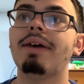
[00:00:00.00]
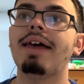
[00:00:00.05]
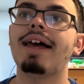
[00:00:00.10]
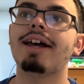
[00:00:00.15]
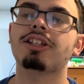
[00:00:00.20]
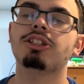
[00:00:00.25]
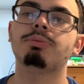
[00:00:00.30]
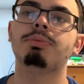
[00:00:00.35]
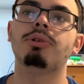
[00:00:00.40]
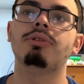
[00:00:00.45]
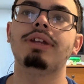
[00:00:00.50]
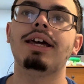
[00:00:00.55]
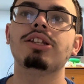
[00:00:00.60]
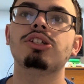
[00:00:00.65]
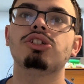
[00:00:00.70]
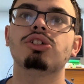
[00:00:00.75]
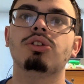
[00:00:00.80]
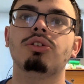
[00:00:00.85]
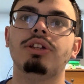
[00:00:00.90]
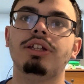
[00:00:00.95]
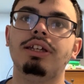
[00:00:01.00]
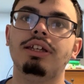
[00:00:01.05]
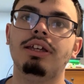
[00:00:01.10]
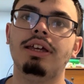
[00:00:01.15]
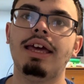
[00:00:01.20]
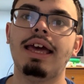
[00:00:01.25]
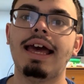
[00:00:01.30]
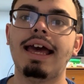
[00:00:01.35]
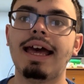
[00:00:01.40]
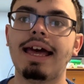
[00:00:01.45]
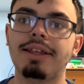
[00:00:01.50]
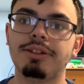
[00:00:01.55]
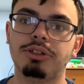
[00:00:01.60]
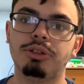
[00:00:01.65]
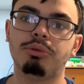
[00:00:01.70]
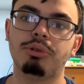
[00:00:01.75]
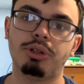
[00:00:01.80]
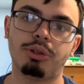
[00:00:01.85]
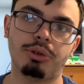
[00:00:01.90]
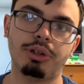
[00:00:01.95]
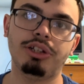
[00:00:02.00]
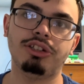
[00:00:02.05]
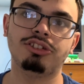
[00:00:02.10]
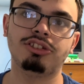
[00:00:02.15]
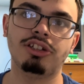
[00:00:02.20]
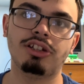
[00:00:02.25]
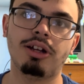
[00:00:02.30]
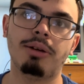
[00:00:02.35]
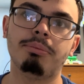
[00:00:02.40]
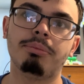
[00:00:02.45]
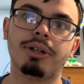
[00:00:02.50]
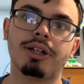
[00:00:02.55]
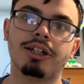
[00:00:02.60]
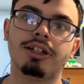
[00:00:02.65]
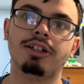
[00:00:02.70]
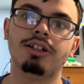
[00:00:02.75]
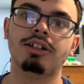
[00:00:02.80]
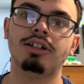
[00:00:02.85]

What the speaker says: exponentially as you increase the number.